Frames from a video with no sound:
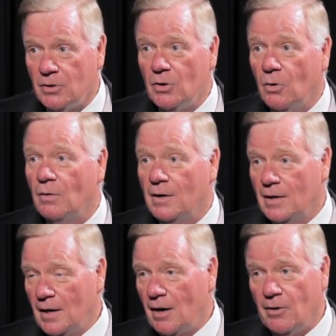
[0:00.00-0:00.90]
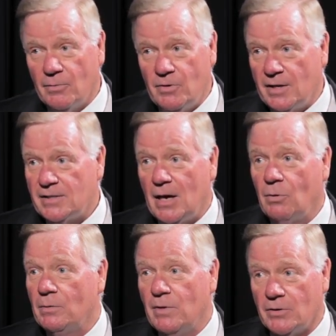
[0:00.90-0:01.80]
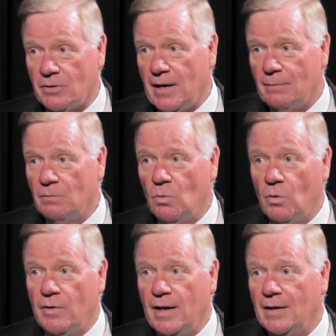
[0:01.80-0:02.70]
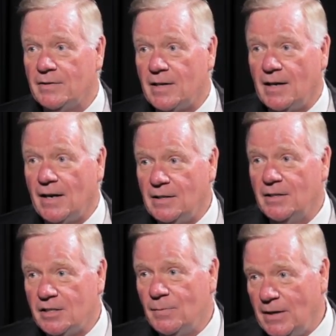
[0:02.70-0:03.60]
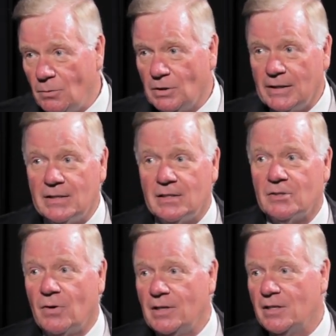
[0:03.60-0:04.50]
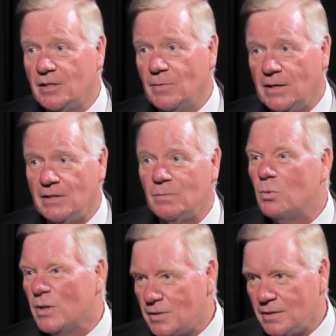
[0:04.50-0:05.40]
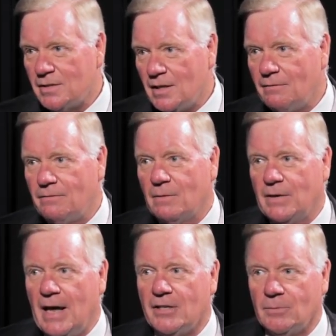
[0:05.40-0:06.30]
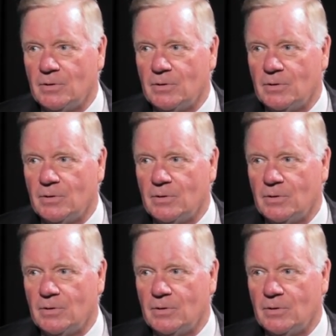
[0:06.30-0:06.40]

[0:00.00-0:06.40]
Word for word: Mm are the things how we measure that more than saying I did this many releases or I did this many sprints and stuff from an agile okay.